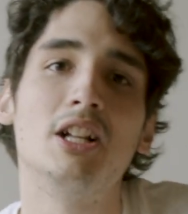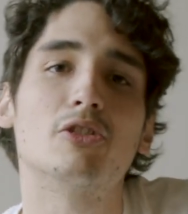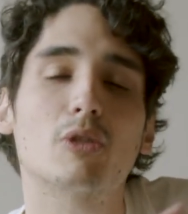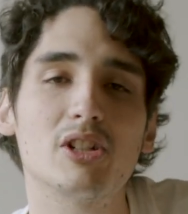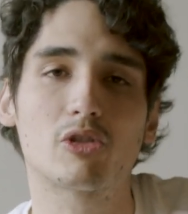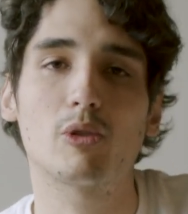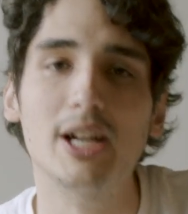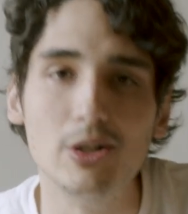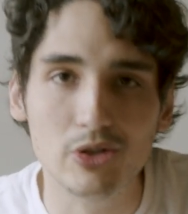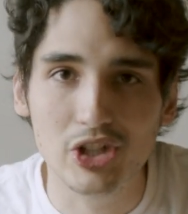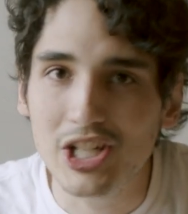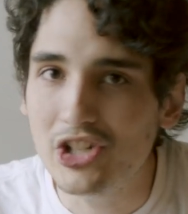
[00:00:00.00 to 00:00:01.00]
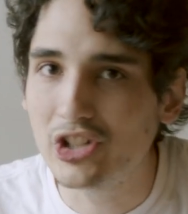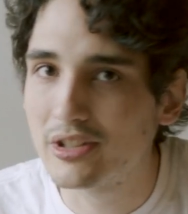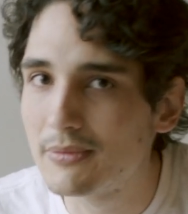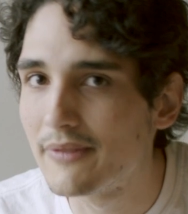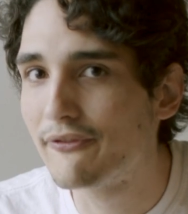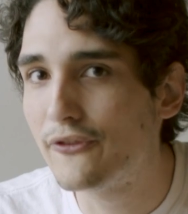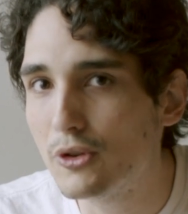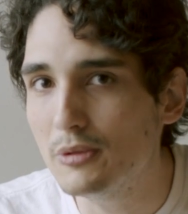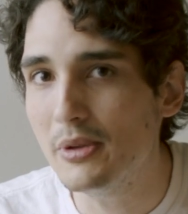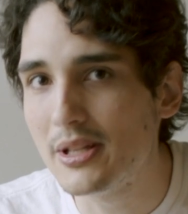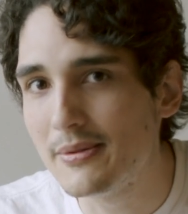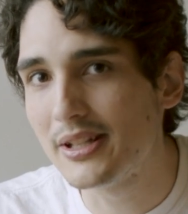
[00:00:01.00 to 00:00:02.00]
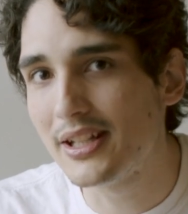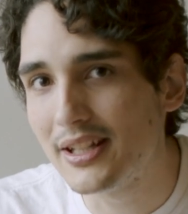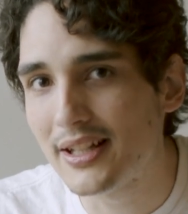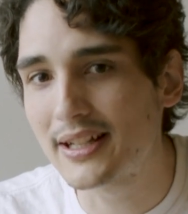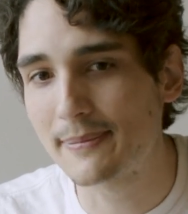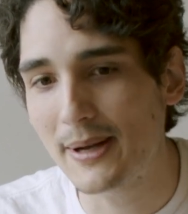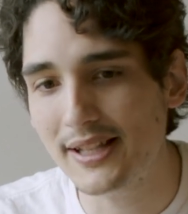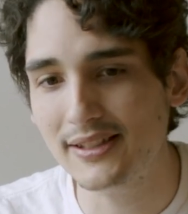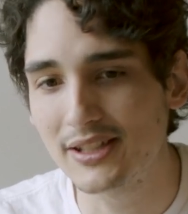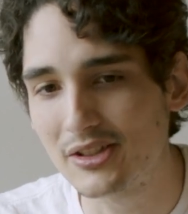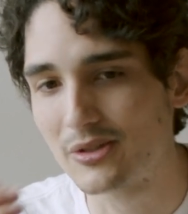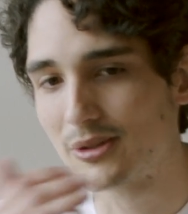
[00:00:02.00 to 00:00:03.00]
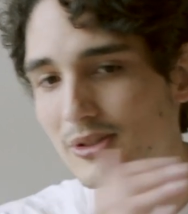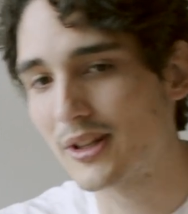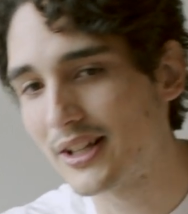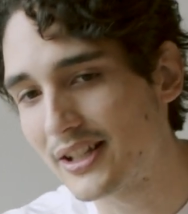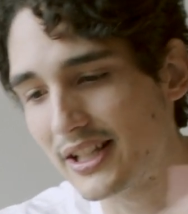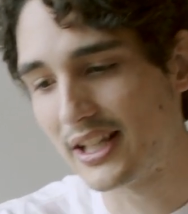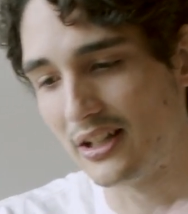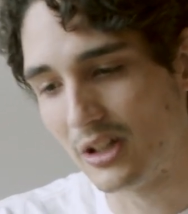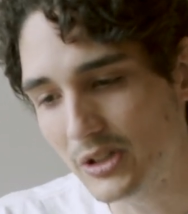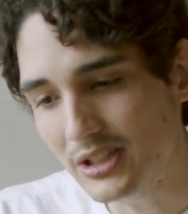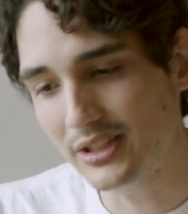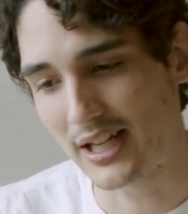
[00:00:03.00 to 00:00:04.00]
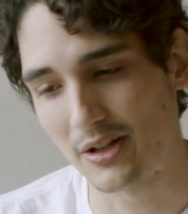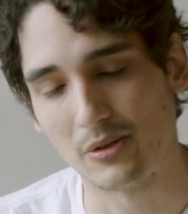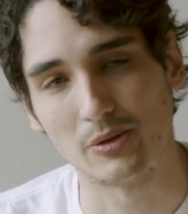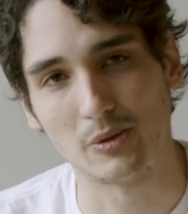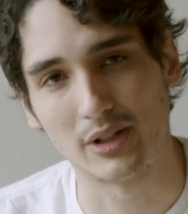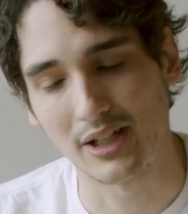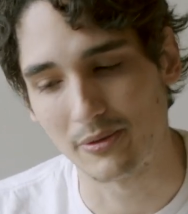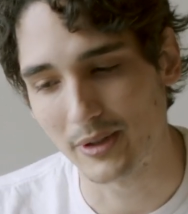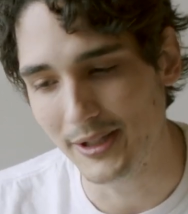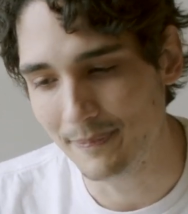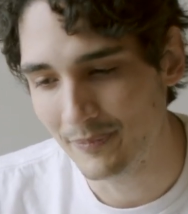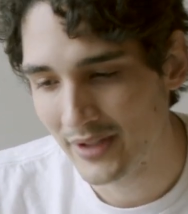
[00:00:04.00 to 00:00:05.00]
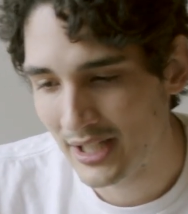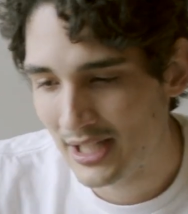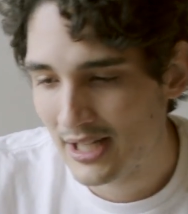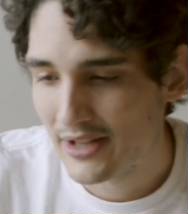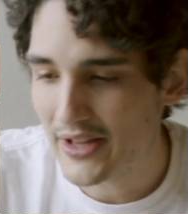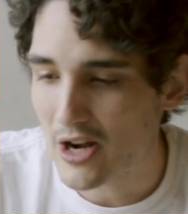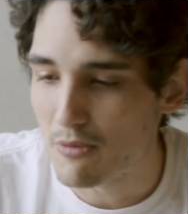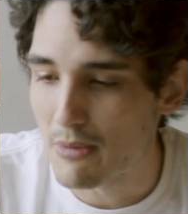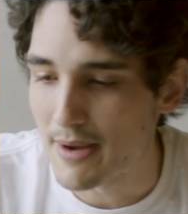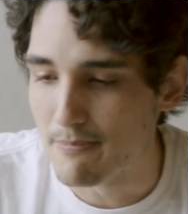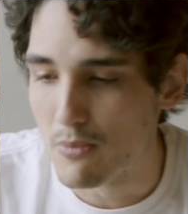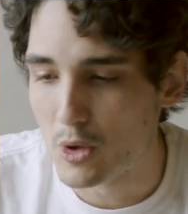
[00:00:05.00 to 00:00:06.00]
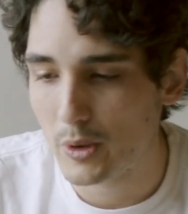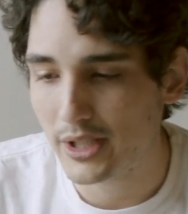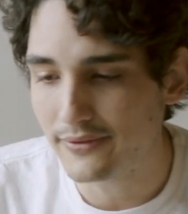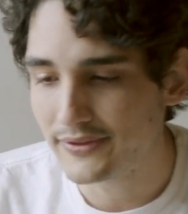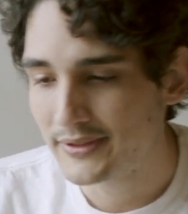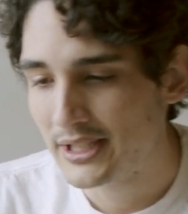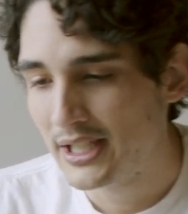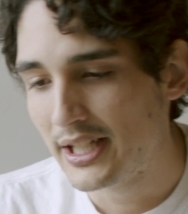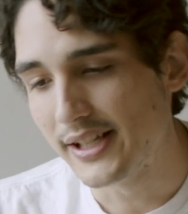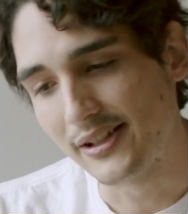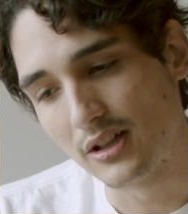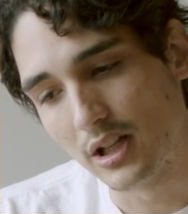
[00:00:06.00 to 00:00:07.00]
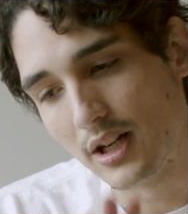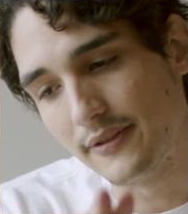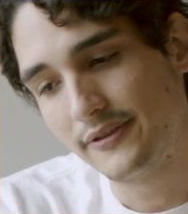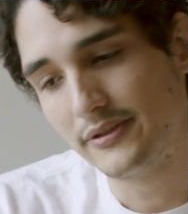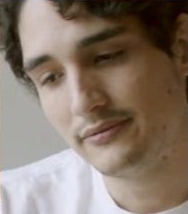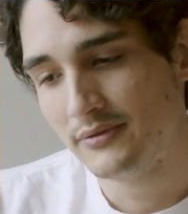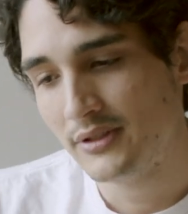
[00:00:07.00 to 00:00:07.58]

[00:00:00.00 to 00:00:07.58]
So I try to teach him and form him in that capacity so that he can learn how to do that, right? Now, my motive is love.